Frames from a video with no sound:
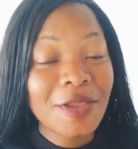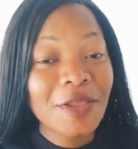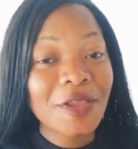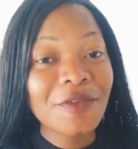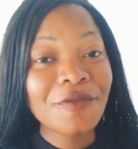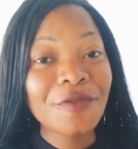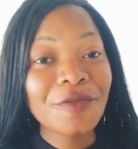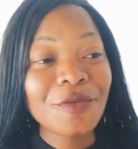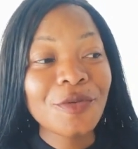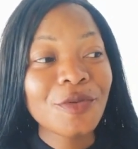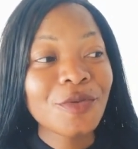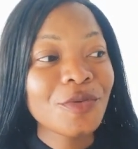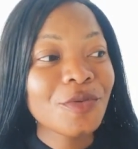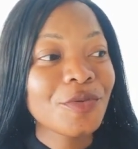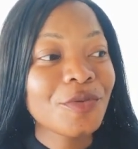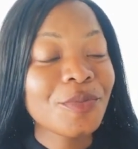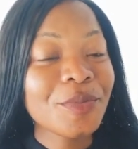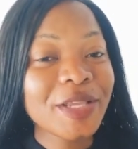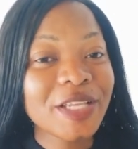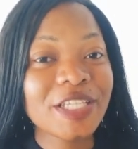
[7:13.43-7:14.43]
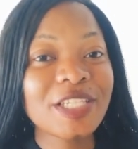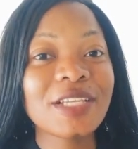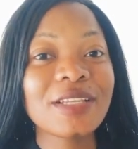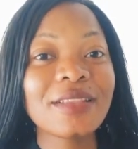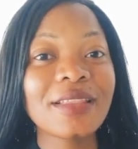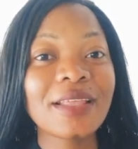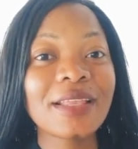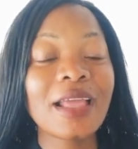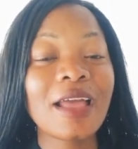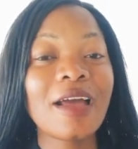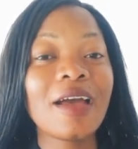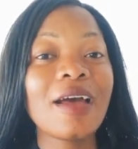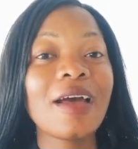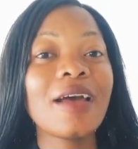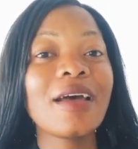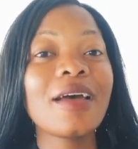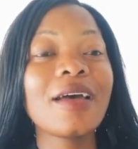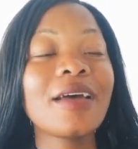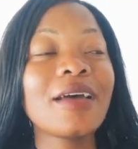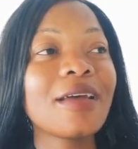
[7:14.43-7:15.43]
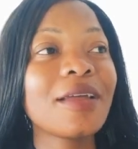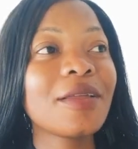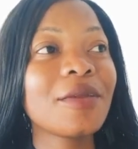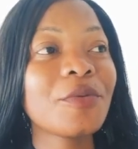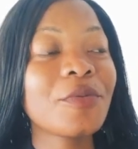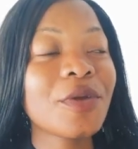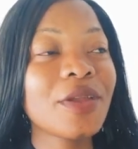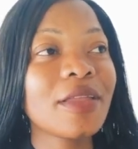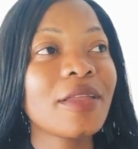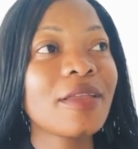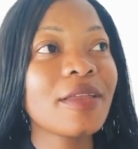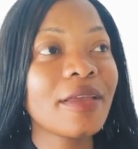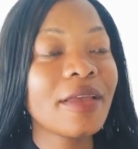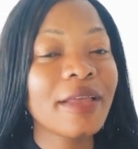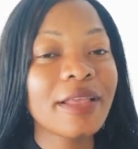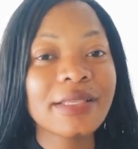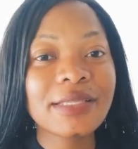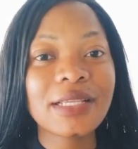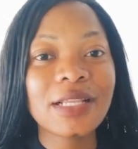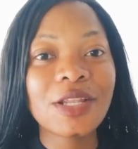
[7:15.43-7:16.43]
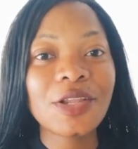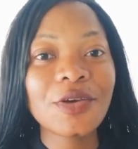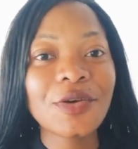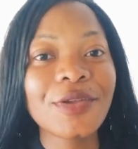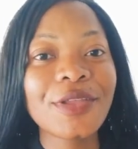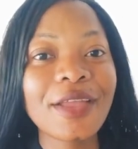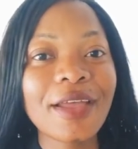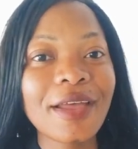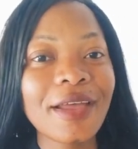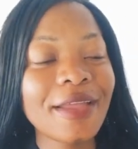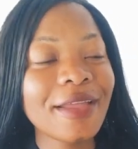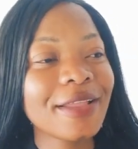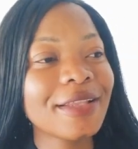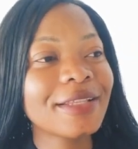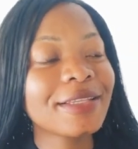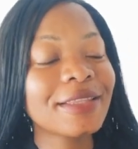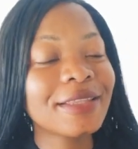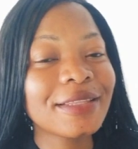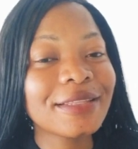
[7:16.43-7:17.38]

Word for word: If you mention that I work here as a lawyer and